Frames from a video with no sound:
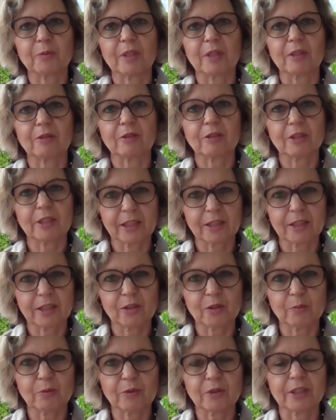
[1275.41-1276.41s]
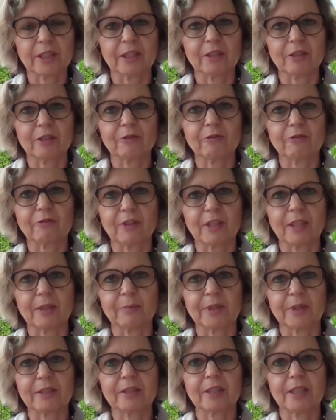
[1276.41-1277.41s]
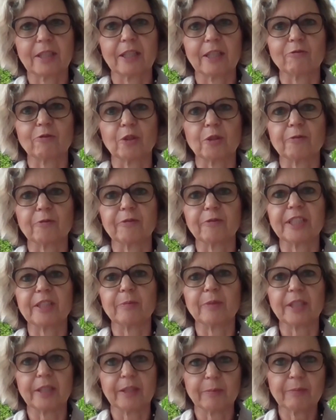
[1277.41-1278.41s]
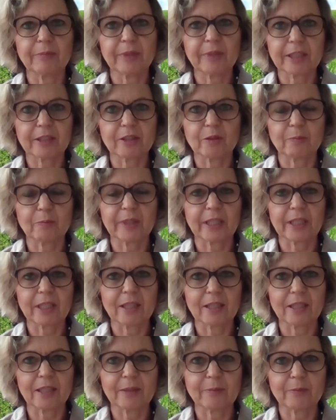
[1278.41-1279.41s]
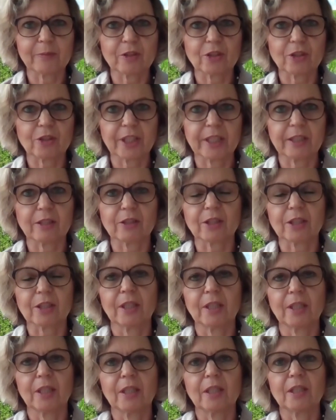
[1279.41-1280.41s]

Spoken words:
about 60% of farmers have already been impacted by climate change.